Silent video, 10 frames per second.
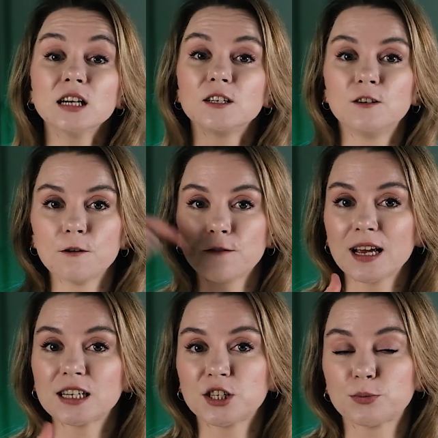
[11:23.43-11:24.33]
Don't
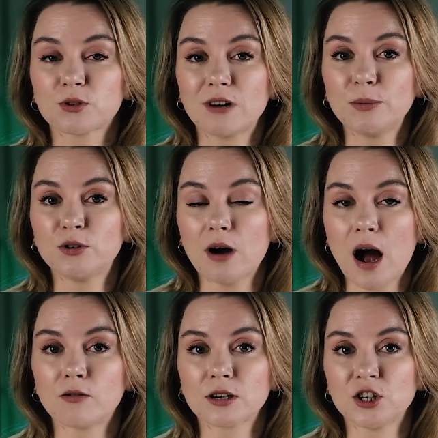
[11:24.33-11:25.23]
forget to subscribe to
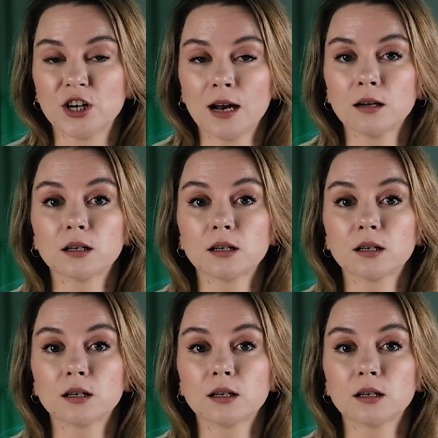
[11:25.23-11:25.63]
our channel,